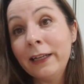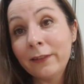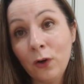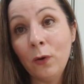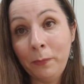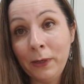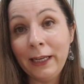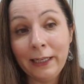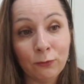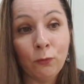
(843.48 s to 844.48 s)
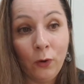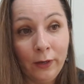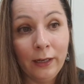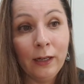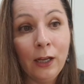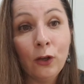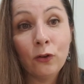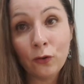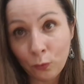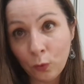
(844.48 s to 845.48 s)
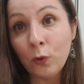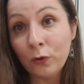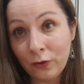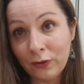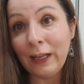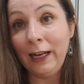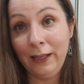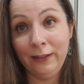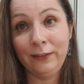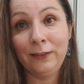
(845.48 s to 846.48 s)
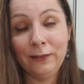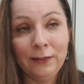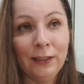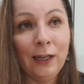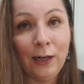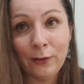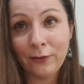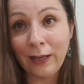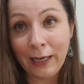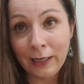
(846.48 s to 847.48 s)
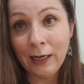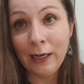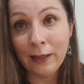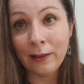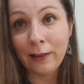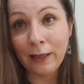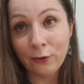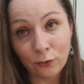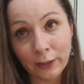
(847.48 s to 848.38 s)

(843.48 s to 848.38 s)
his company is run towards sellers, I'd say... I'm